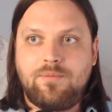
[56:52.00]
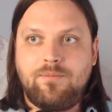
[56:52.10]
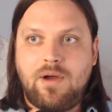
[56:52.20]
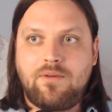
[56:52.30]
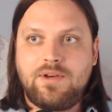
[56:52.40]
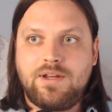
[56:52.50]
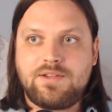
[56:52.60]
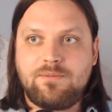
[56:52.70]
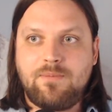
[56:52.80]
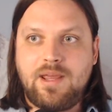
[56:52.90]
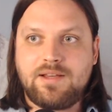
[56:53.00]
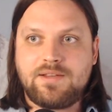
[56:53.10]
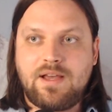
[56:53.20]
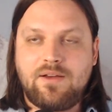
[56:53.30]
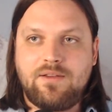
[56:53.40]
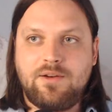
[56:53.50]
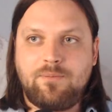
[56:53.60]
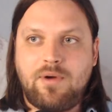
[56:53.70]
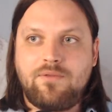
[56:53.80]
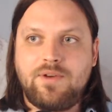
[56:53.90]
Poverty doesn't make us out.
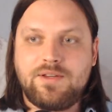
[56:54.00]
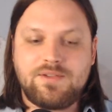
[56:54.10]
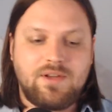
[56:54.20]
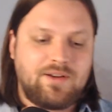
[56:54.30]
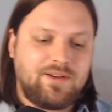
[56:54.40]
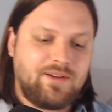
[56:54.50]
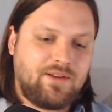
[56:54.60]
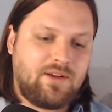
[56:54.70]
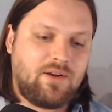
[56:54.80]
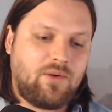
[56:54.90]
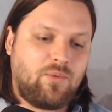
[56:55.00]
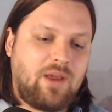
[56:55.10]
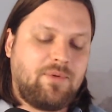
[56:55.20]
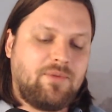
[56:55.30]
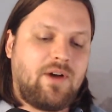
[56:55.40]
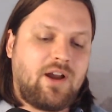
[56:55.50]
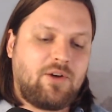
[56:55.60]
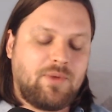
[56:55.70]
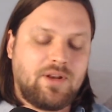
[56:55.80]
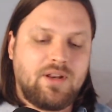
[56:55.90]
Poverty is not a ripe
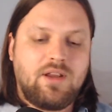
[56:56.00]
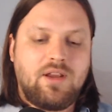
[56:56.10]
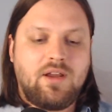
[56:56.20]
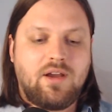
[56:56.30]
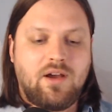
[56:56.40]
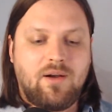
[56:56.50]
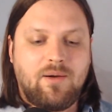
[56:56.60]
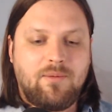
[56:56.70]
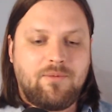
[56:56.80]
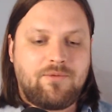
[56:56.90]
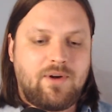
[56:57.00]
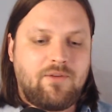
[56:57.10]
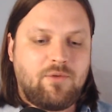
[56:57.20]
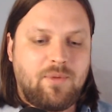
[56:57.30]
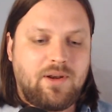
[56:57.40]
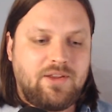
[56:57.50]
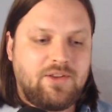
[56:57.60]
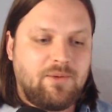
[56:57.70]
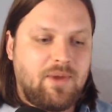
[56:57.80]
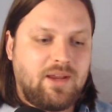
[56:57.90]
environment for everybody
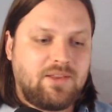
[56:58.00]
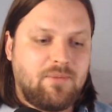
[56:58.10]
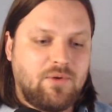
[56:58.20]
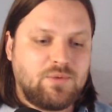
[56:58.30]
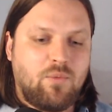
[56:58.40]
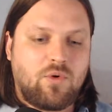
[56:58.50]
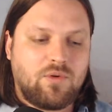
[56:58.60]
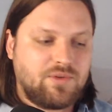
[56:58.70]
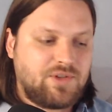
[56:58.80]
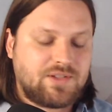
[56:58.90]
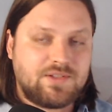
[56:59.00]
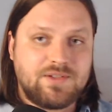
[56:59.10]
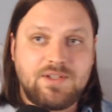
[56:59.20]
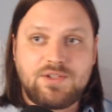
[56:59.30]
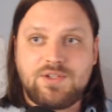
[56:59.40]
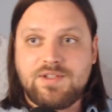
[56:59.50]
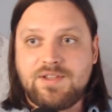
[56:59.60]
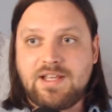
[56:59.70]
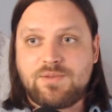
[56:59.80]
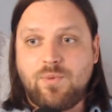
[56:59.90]
to make the most moral and just
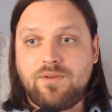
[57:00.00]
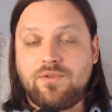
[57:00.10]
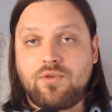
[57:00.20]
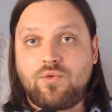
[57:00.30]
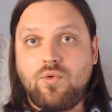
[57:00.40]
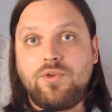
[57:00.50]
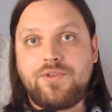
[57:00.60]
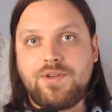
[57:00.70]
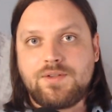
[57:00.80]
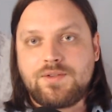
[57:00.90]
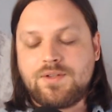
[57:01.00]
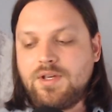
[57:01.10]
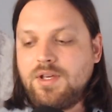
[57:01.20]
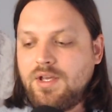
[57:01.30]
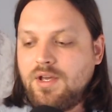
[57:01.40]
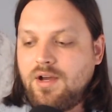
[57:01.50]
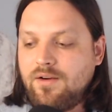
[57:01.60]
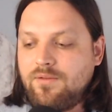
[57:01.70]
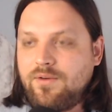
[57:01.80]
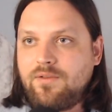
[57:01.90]
decisions, and that's one of the cruelties
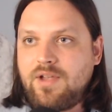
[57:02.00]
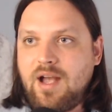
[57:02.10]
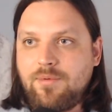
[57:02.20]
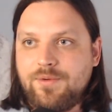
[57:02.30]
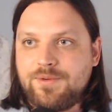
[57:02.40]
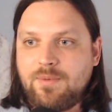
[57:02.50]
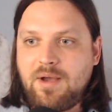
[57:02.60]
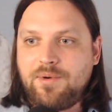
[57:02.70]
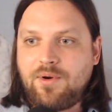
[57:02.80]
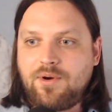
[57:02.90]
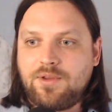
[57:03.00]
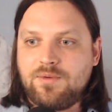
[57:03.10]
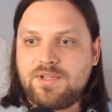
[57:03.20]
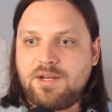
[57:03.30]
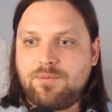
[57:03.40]
of capitalism, I would argue, is that